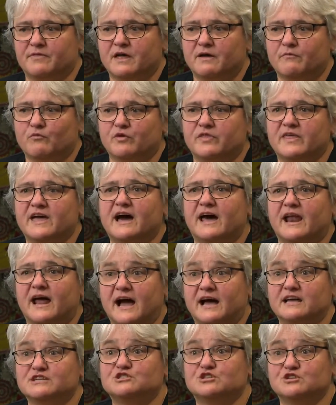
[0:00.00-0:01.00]
without
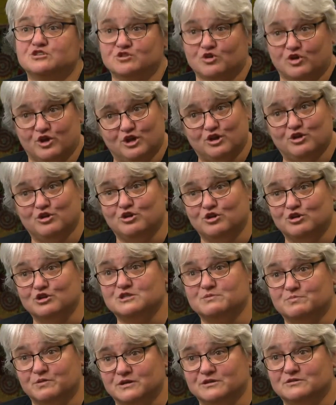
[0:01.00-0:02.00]
us deciding who you
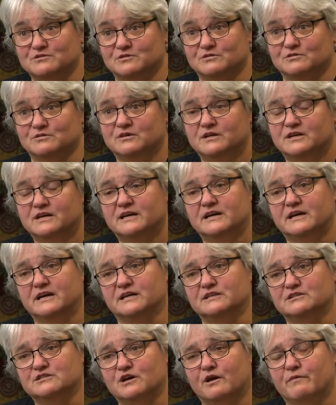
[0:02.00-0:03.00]
speak to.
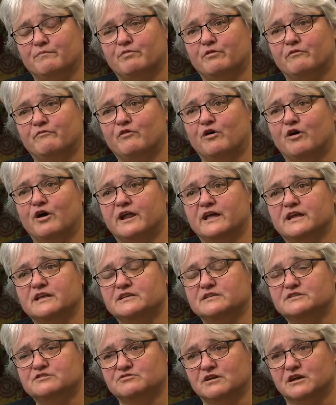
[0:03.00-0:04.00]
And so
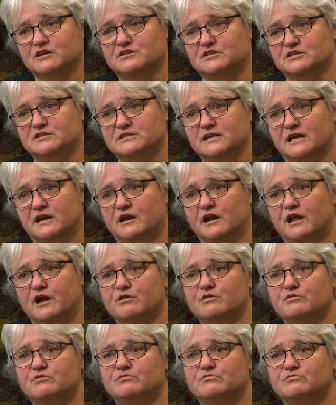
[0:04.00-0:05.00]
providing structures at
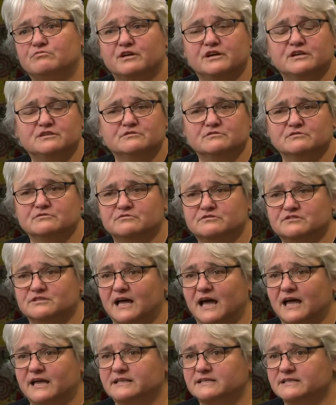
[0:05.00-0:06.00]
local, regional,
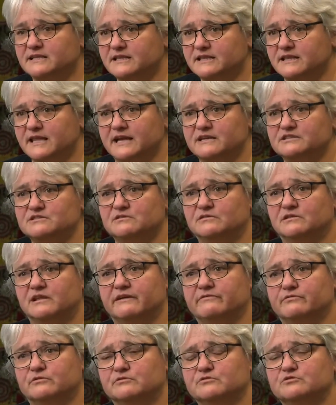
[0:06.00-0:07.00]
state, national
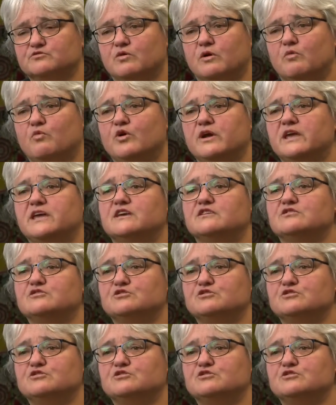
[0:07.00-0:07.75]
levels where we get to